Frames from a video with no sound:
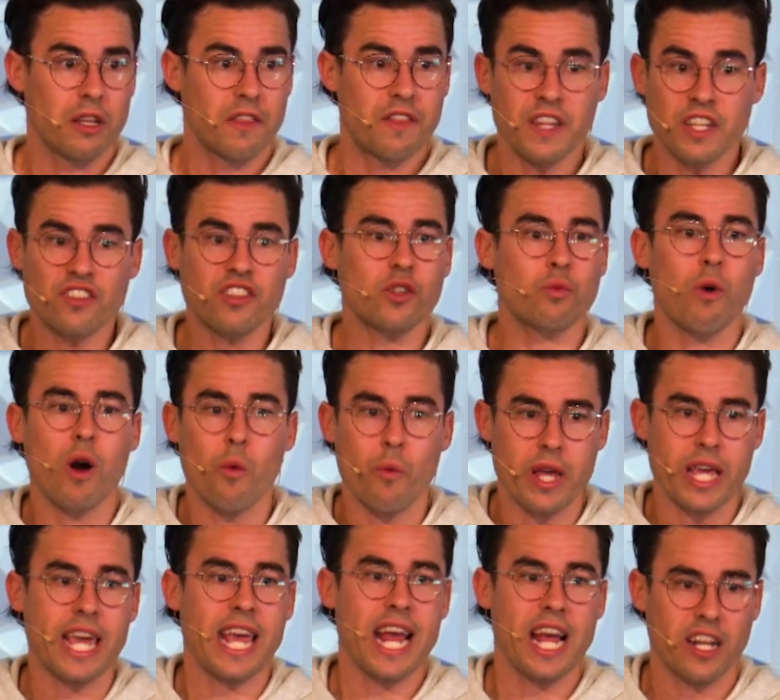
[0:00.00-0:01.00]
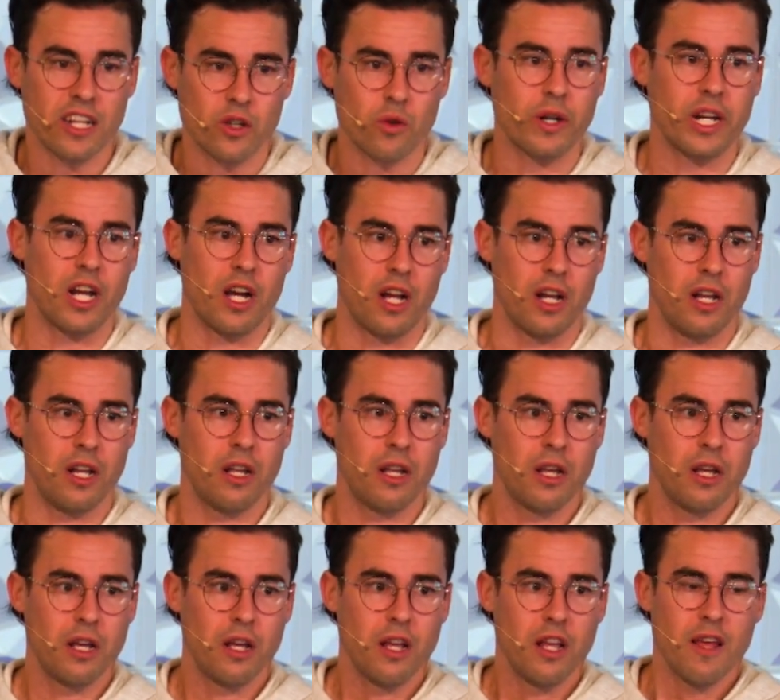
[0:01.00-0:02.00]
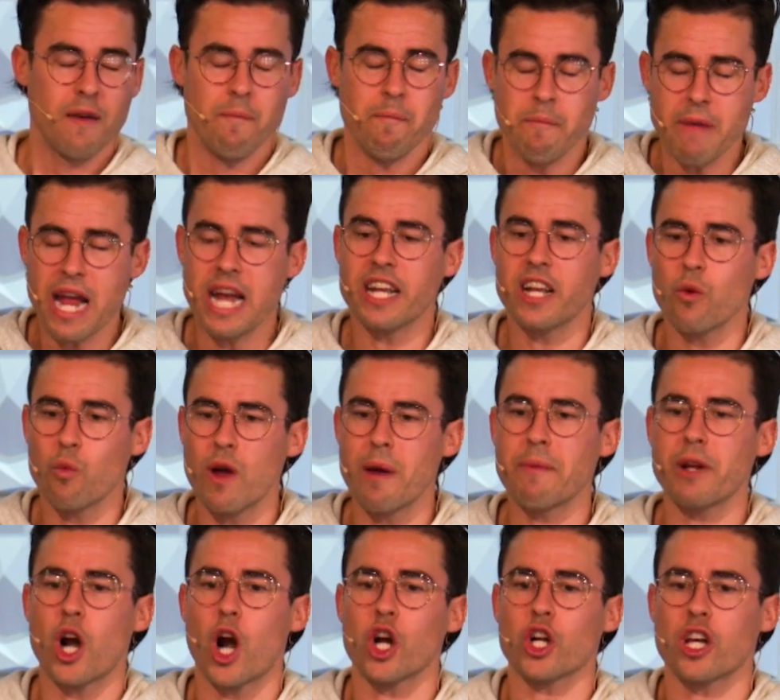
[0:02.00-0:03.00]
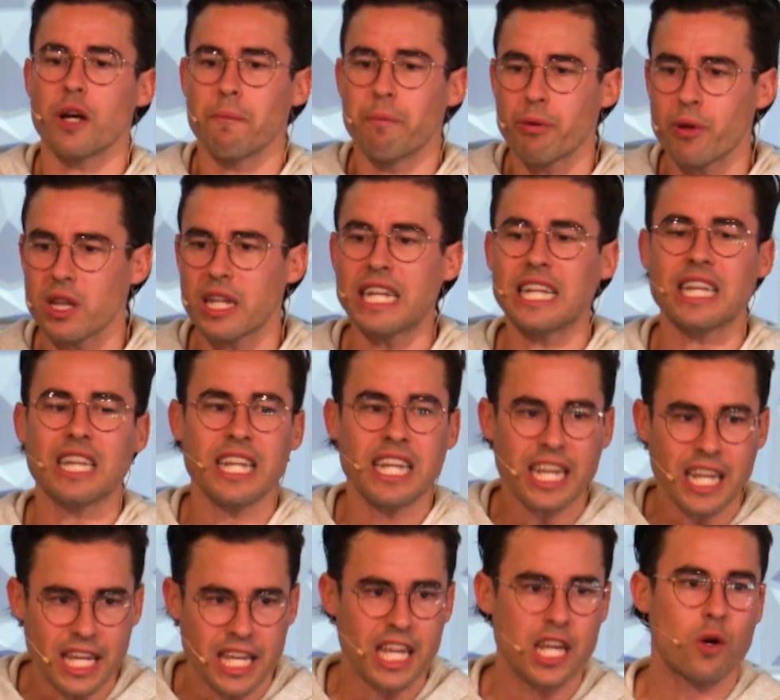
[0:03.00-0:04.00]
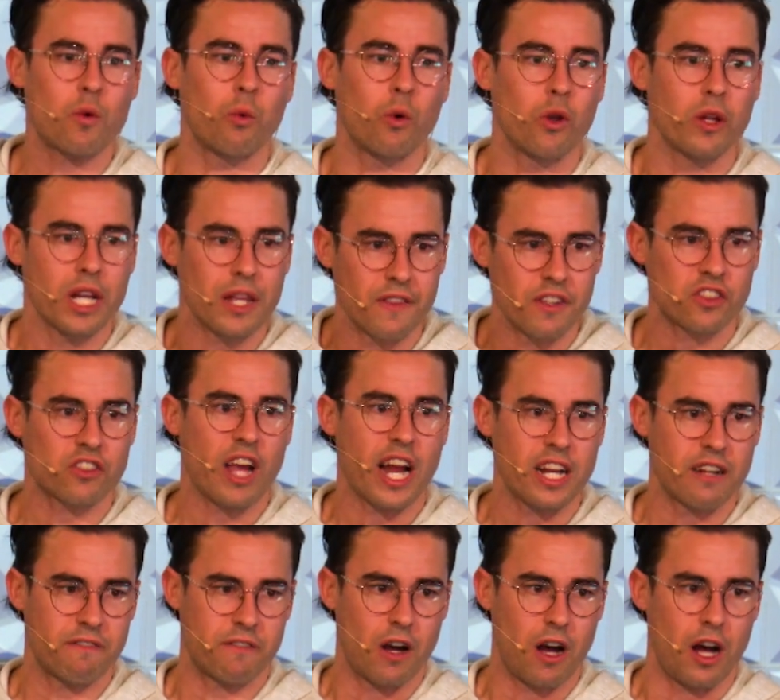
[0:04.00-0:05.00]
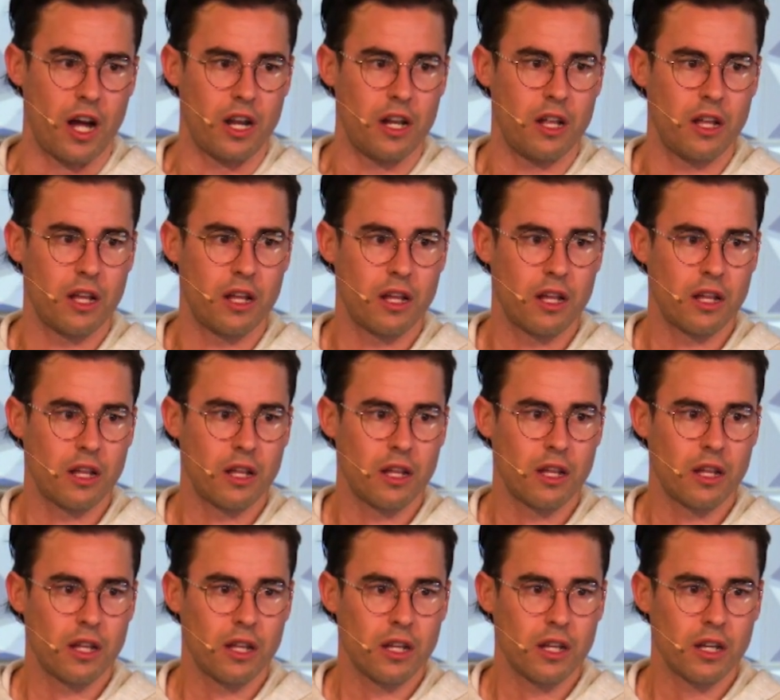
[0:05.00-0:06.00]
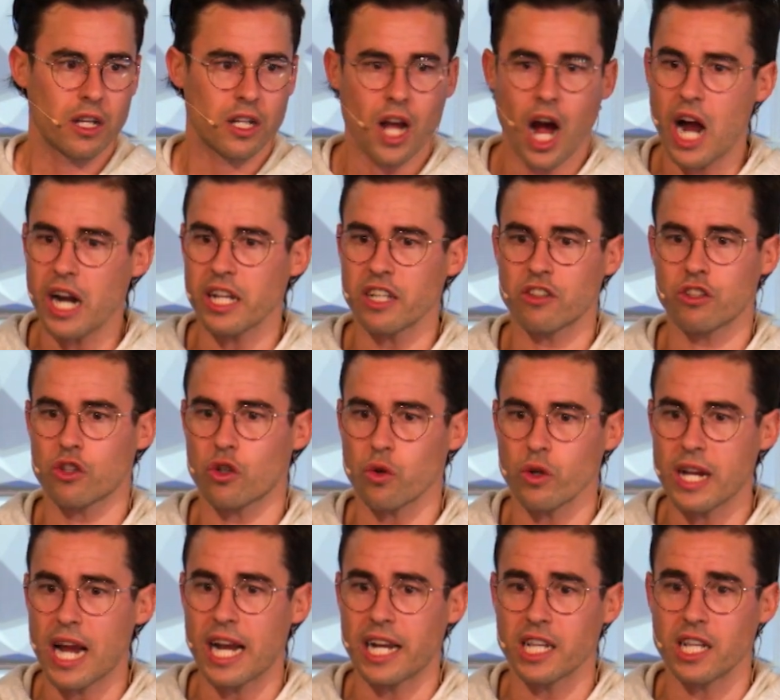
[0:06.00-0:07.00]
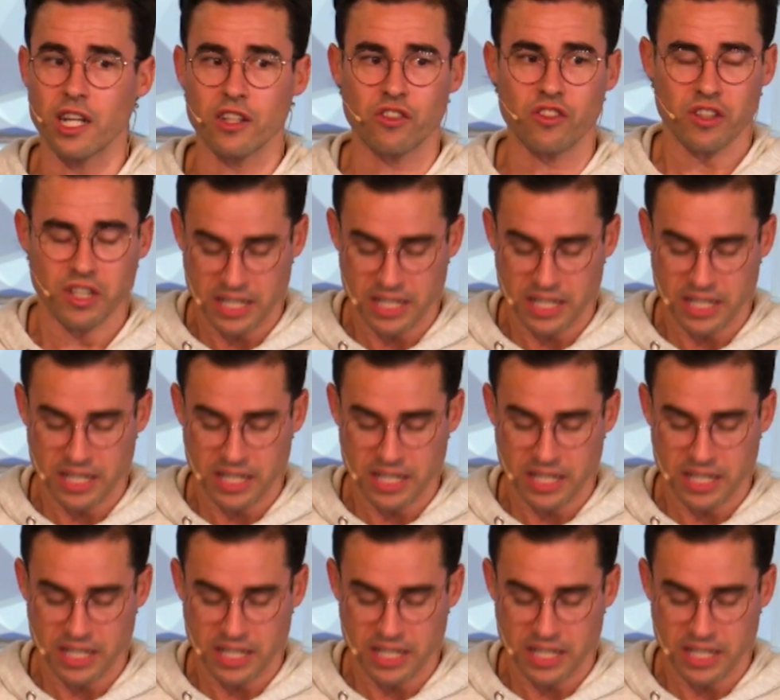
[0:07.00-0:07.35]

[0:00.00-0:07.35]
This is what we can agree on men and women are completely equal in the sight of God. God has created us